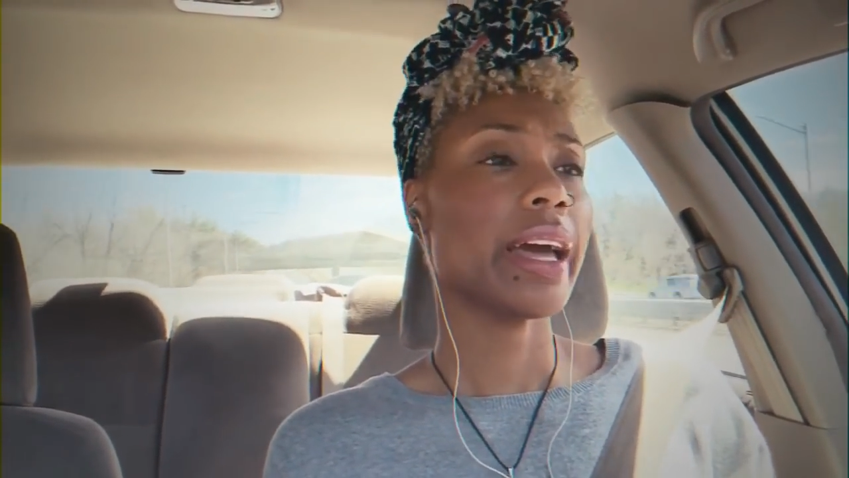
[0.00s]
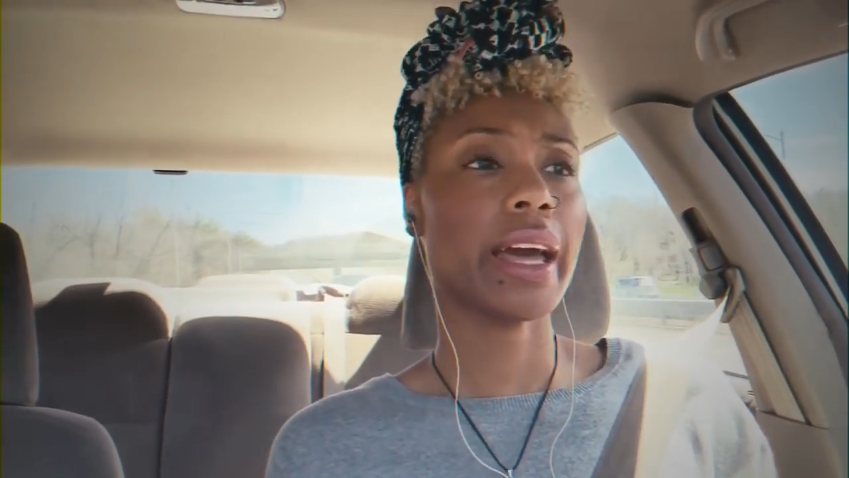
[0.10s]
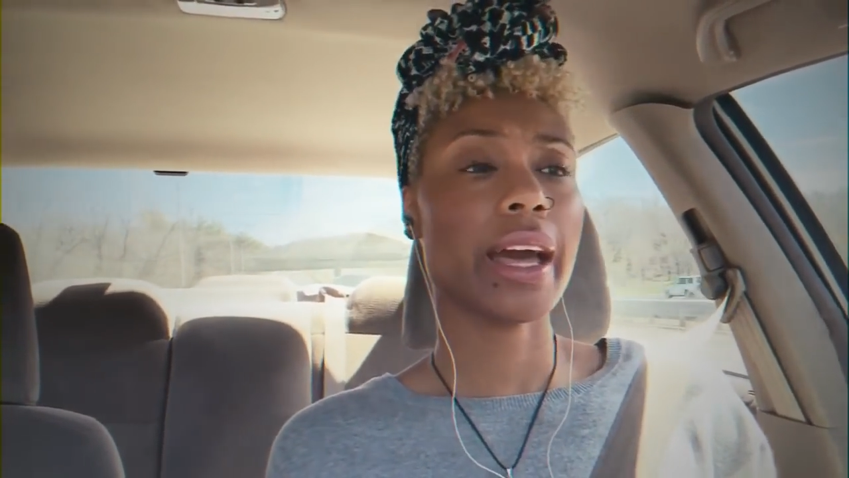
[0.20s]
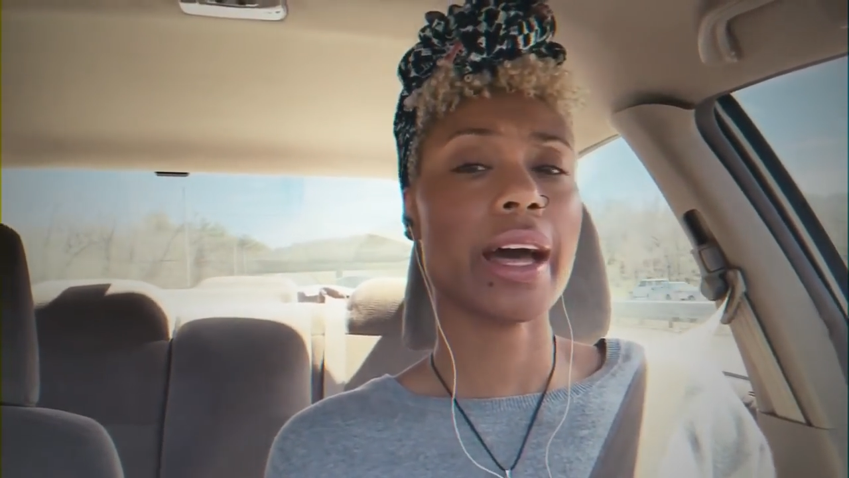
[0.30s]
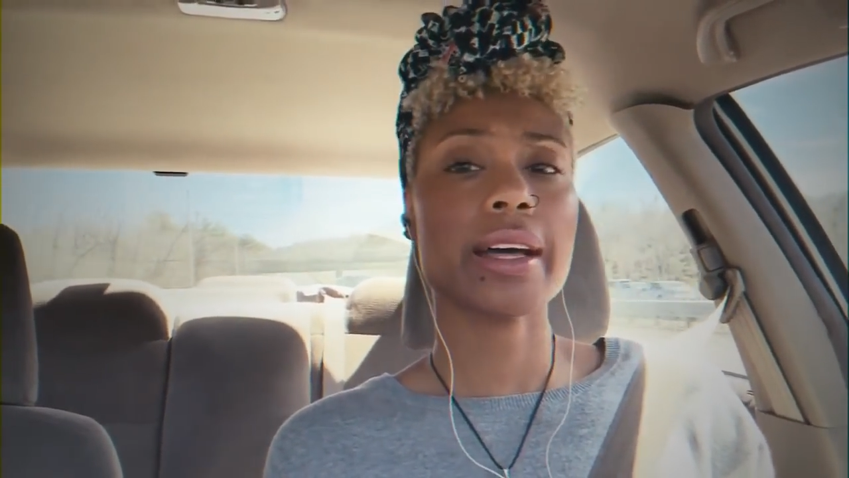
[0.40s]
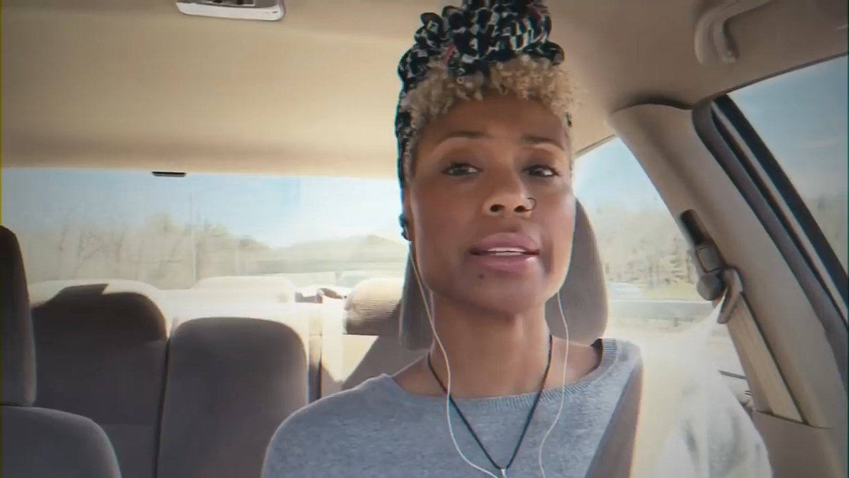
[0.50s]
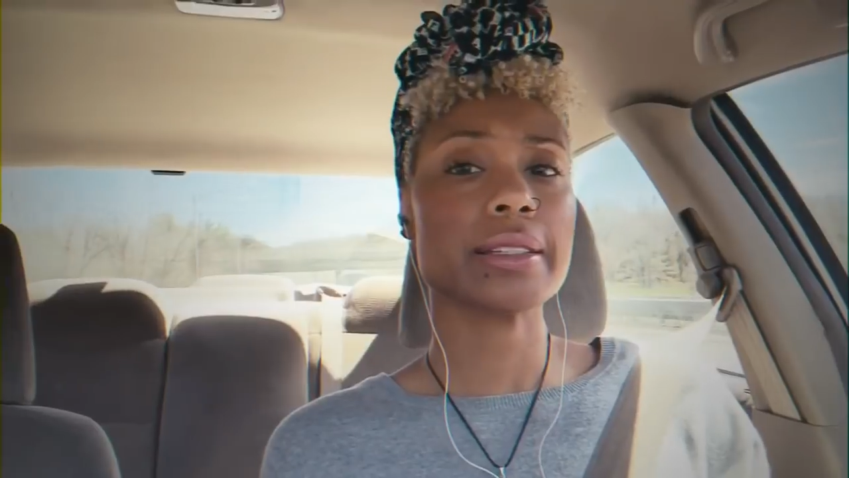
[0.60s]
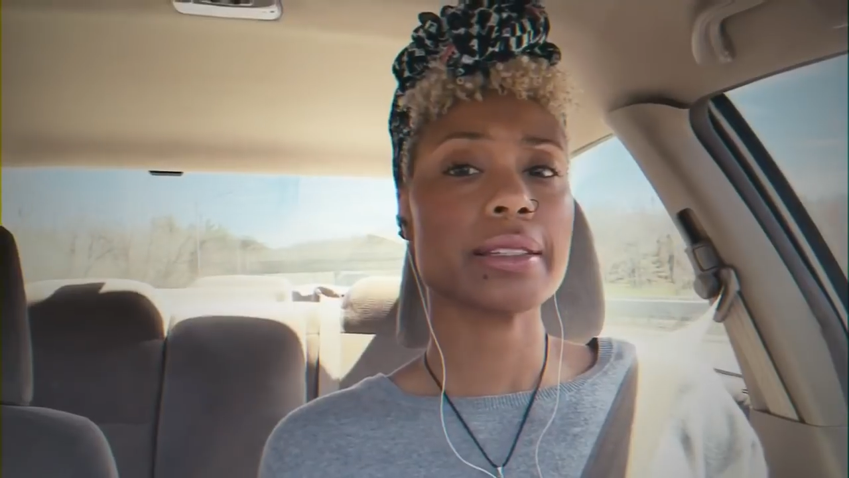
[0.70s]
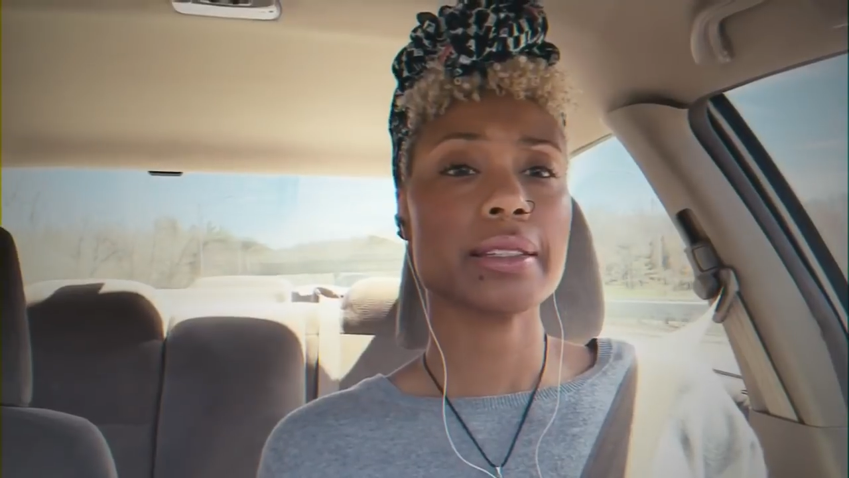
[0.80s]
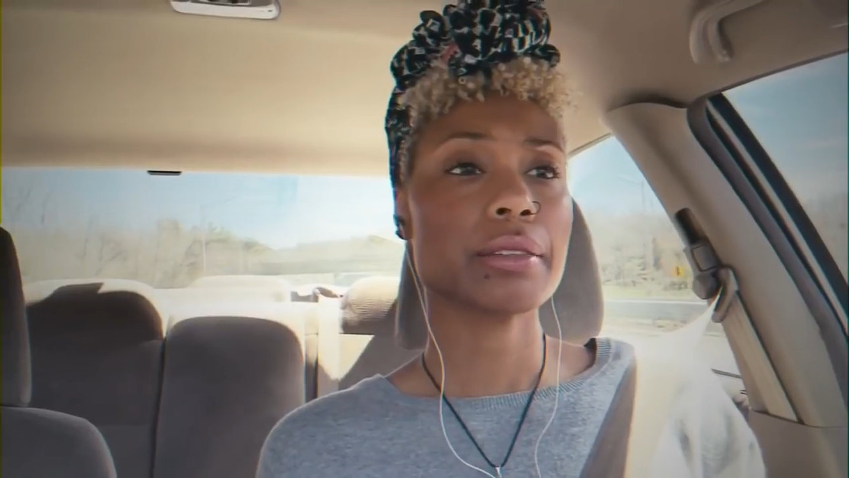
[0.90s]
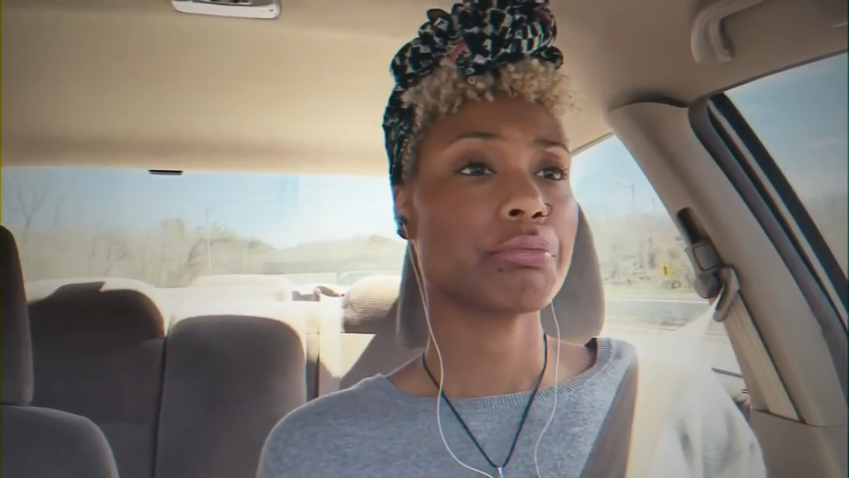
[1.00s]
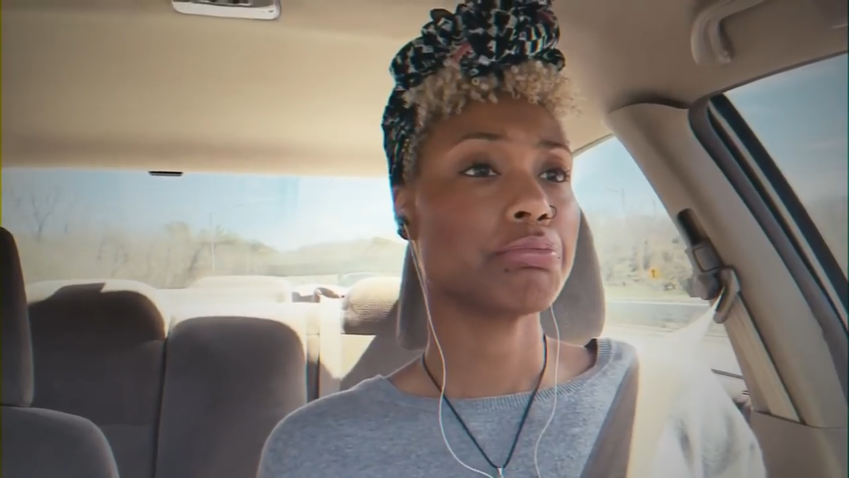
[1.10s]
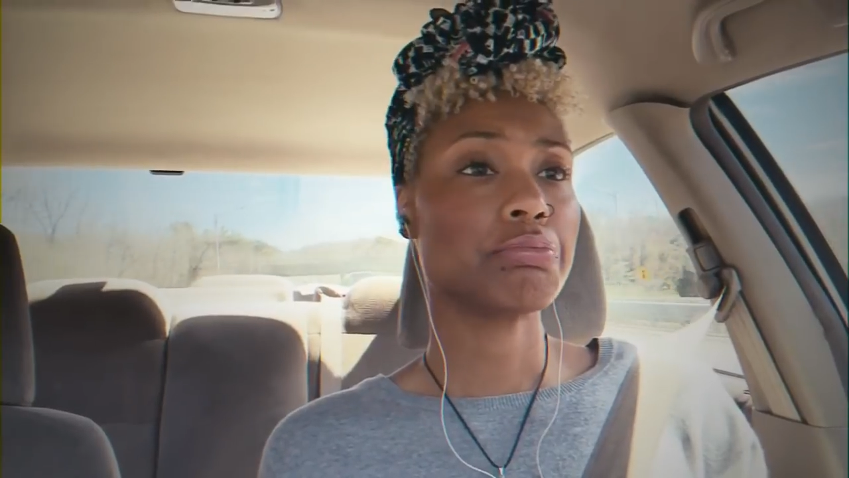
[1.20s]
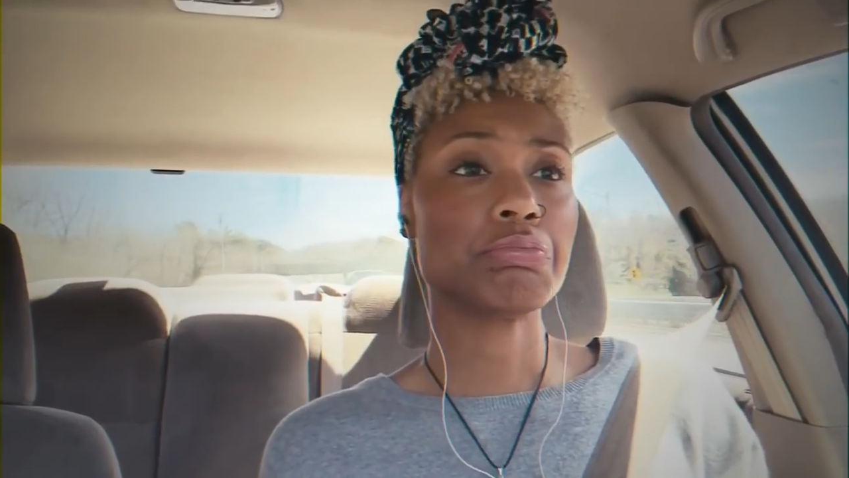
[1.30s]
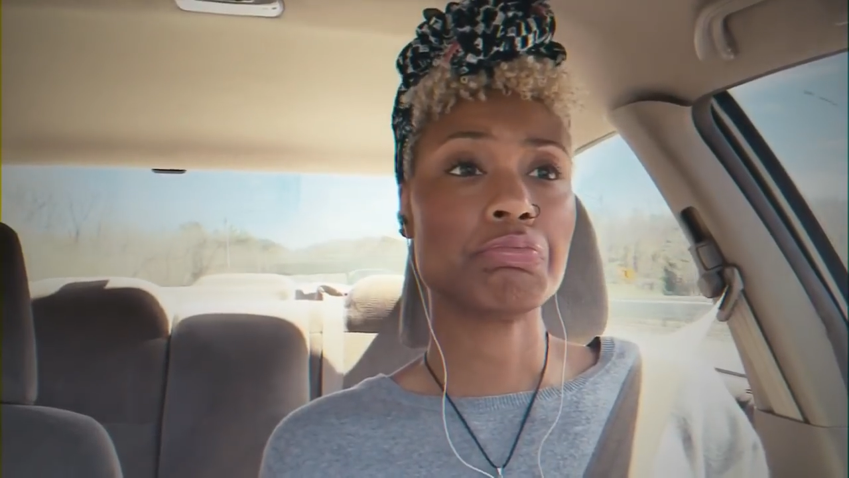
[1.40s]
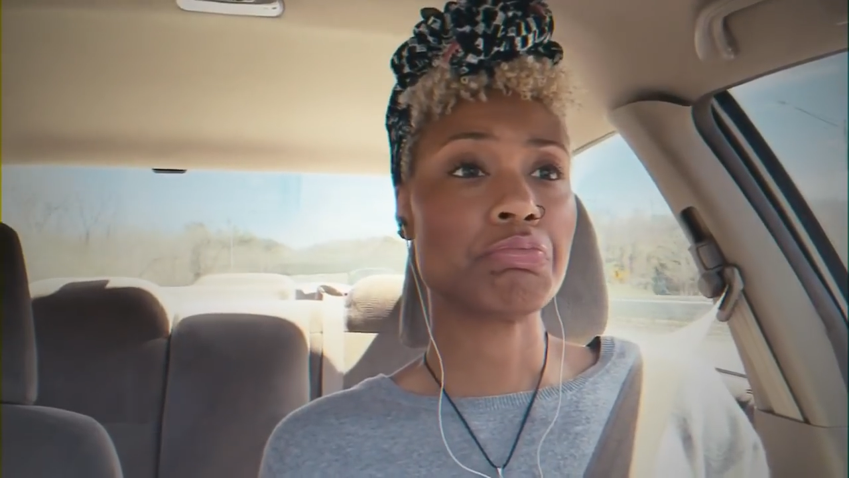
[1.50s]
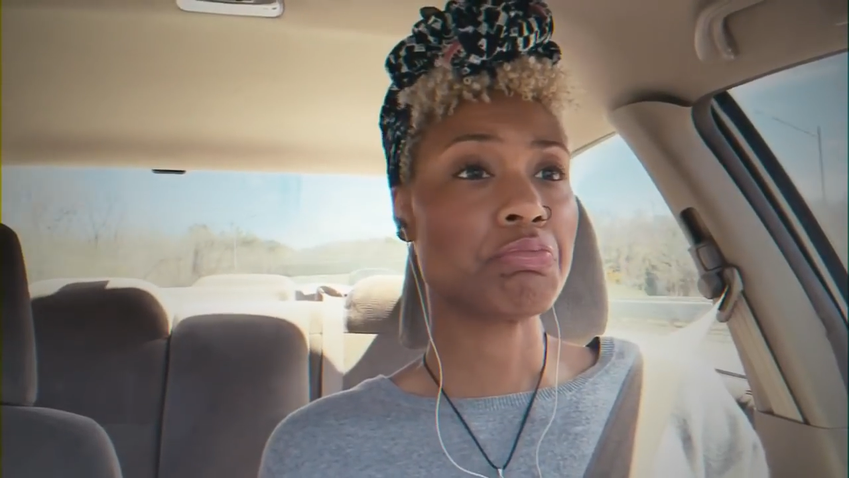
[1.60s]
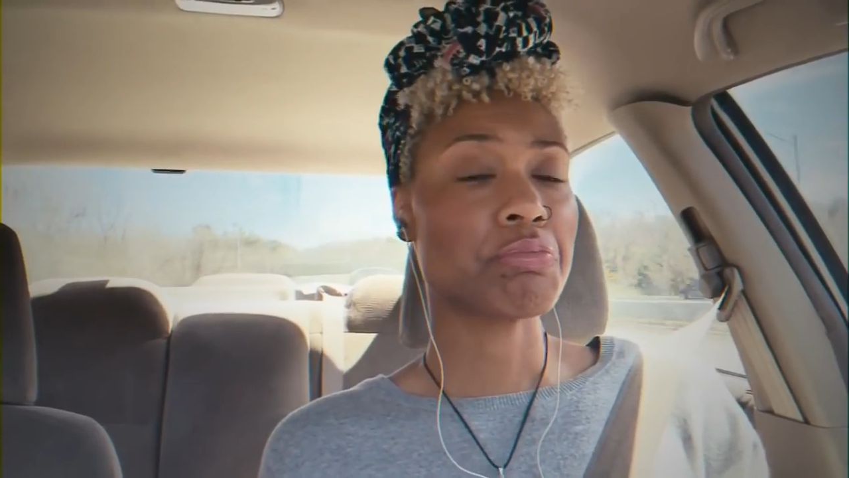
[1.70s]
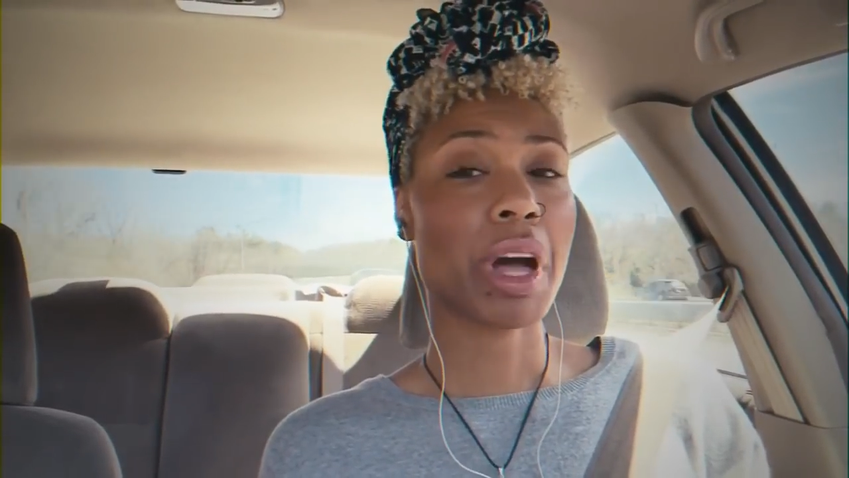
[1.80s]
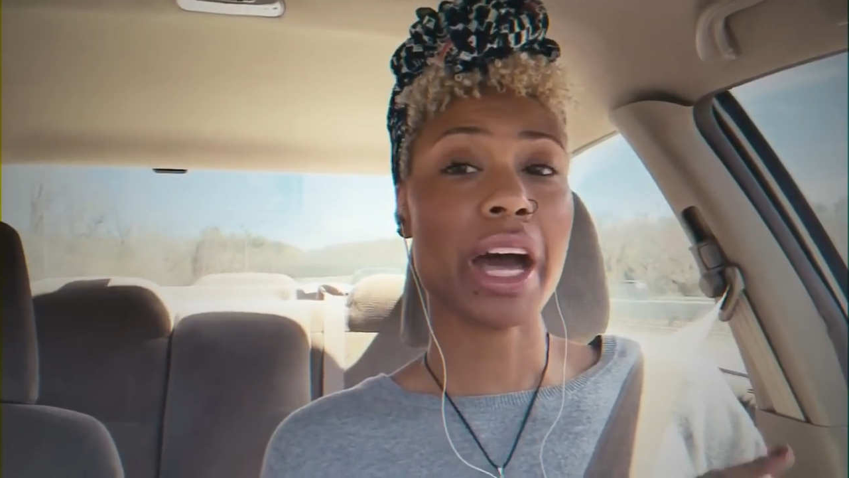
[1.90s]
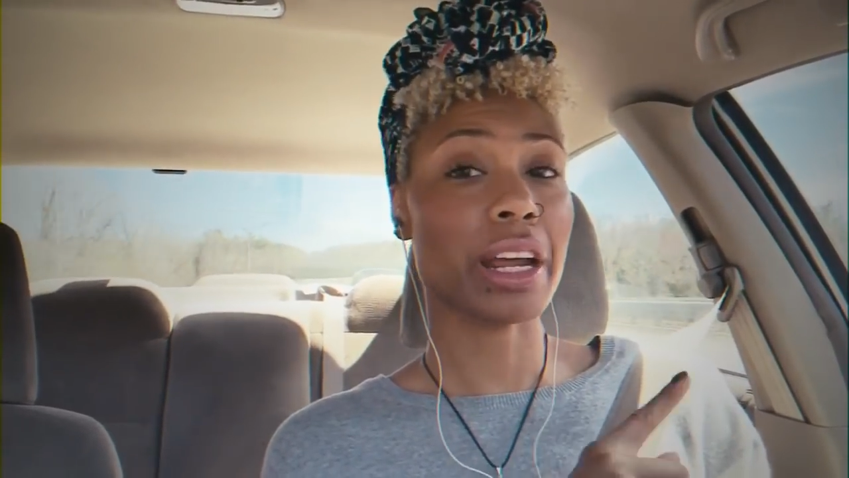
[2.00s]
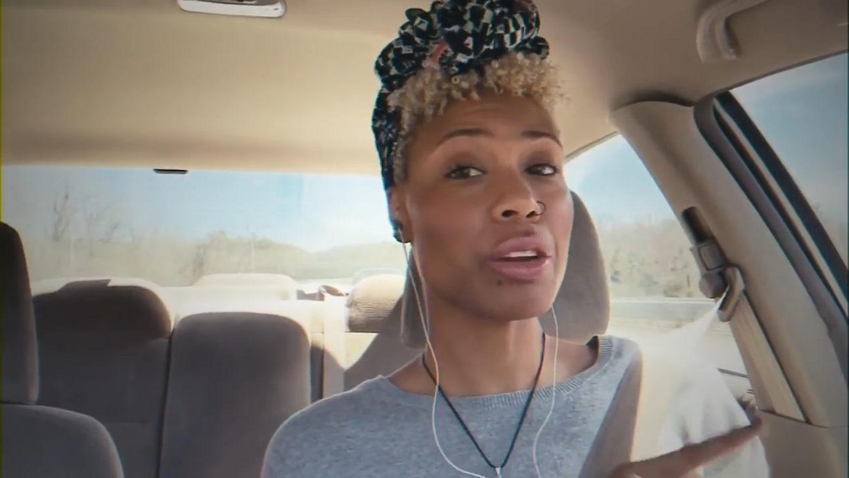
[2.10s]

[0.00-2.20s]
and and